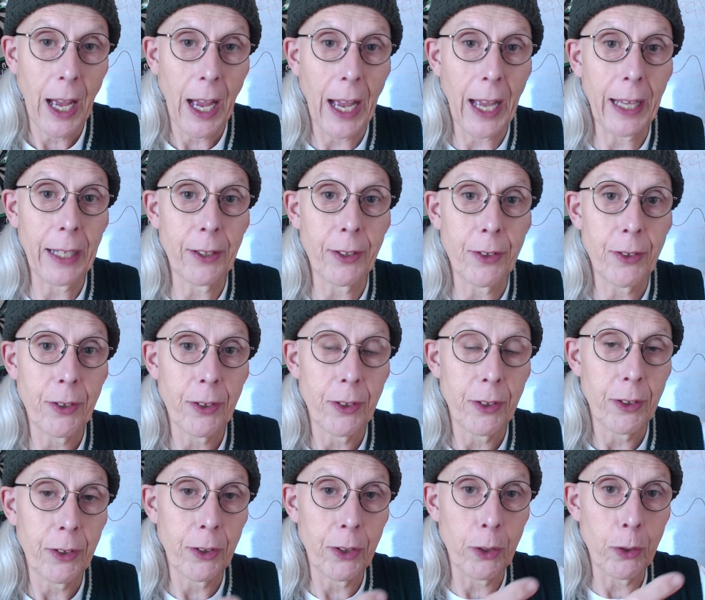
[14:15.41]
and
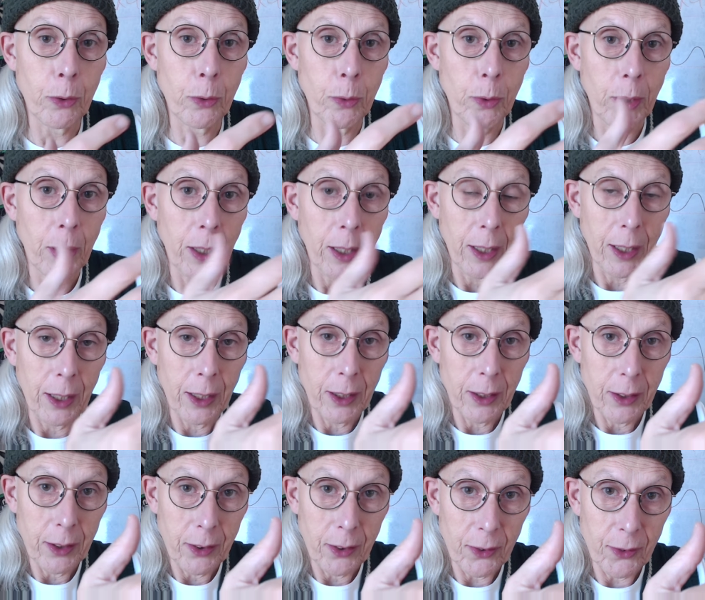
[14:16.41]
you
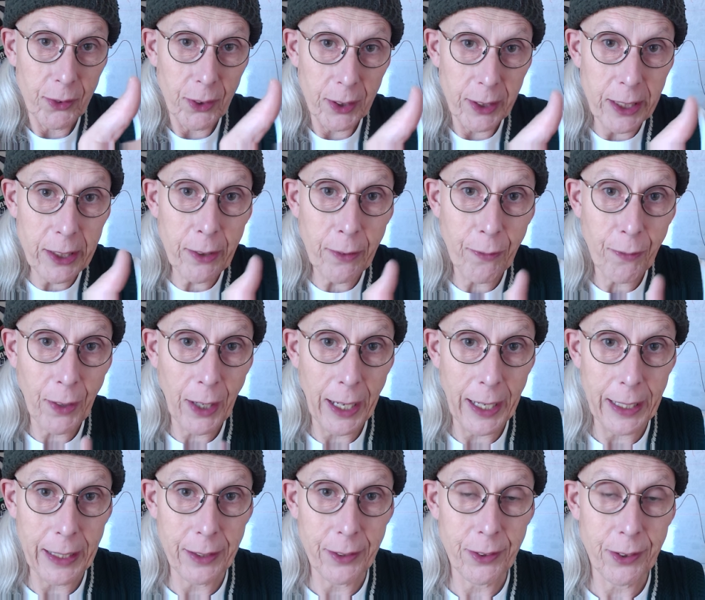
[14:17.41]

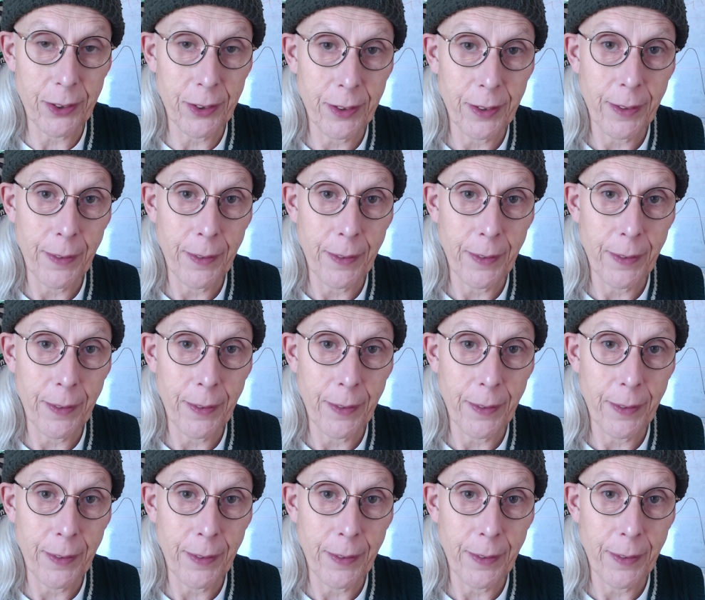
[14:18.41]
solidify it,